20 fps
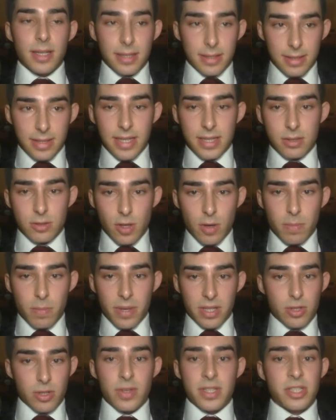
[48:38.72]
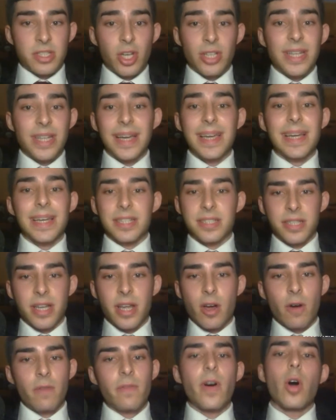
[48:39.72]
this topic. So it's not a cliche
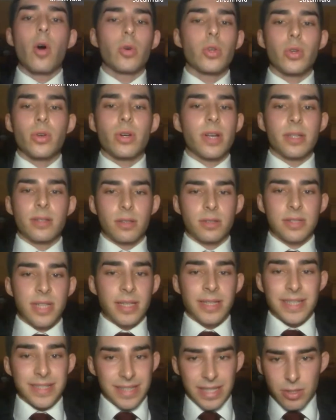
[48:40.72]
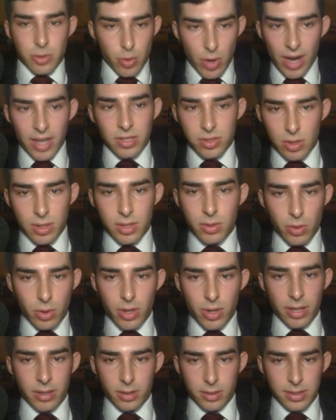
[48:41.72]
of, oh, you don't understand. It's that you actually do
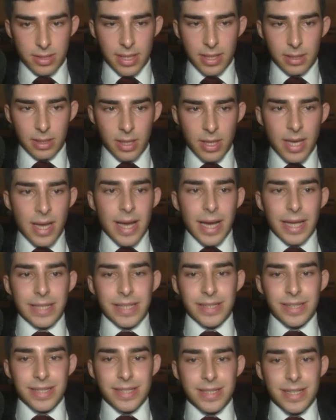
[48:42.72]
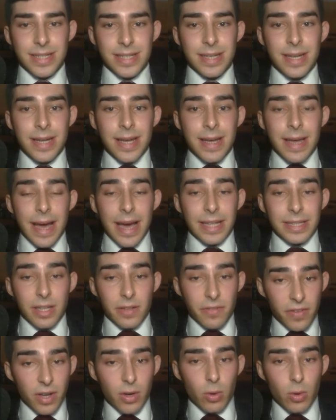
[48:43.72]
not understand, and that this is a
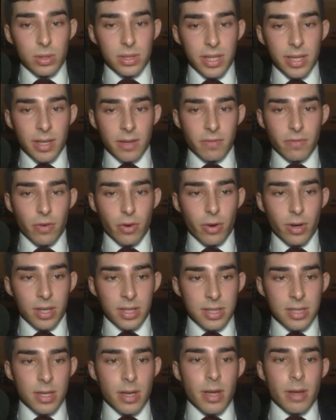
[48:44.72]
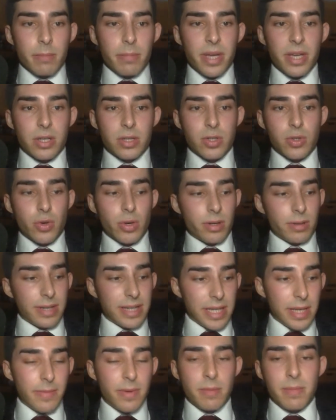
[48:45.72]
difficulty for us, because you are
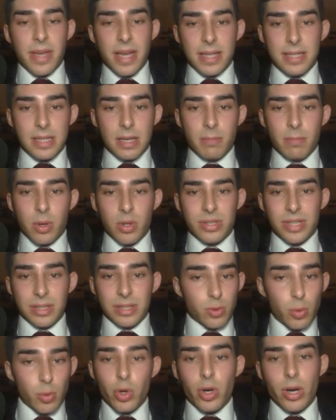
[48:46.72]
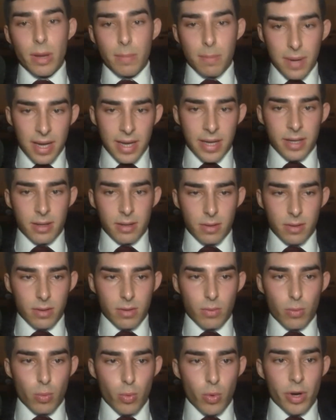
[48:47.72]
giving me examples that do not apply
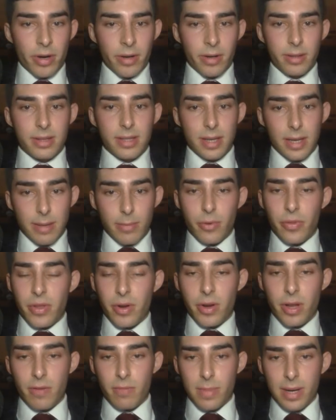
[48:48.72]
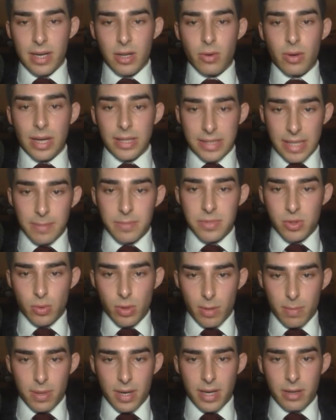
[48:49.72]
where the labor theory of value attempts to
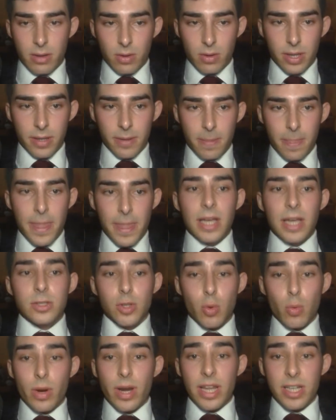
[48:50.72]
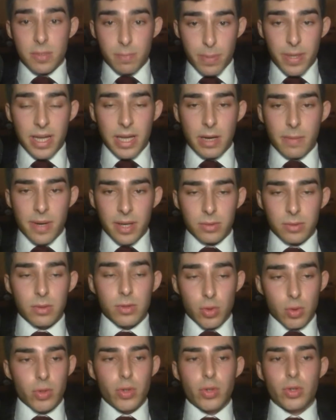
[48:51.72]
apply. Okay, so when I speak about,
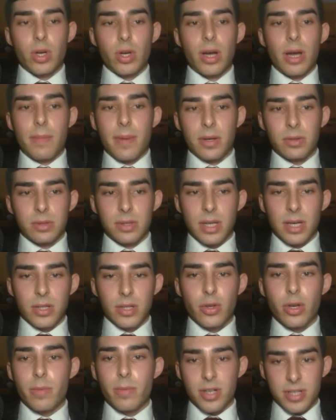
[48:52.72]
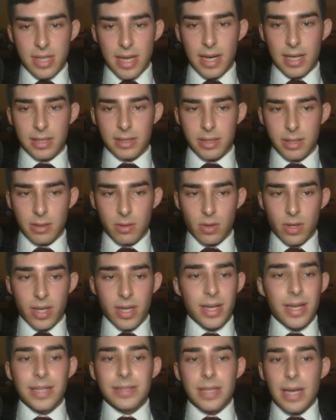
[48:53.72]
you talk about universality. Okay,
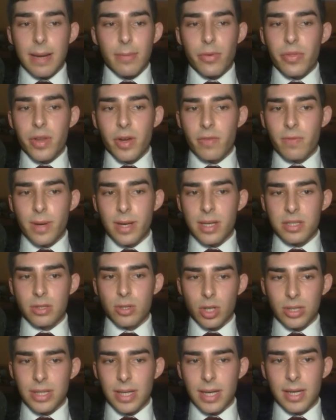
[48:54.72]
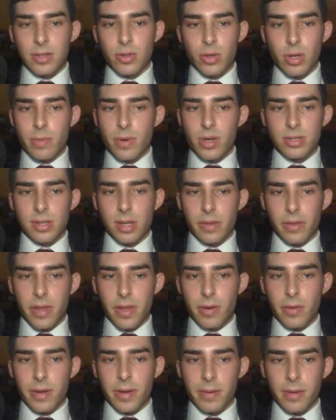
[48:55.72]
the labor theory of value is not a universal
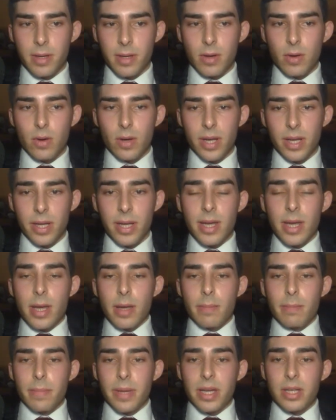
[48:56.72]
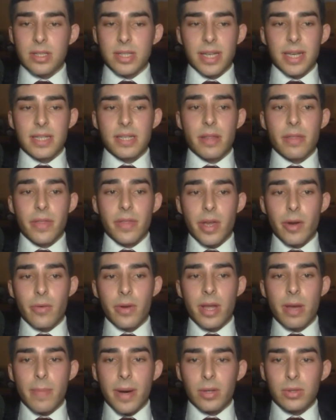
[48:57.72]
theory. okay? Because it is a
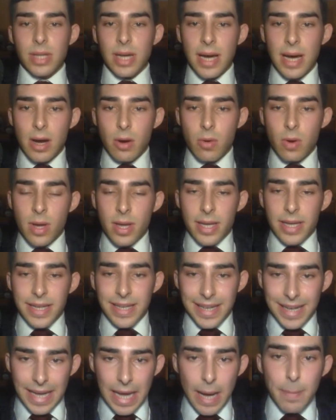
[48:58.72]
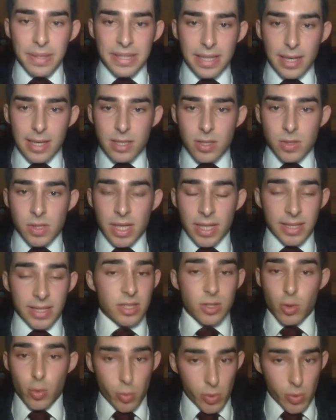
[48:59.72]
theory about how in capitalist society, so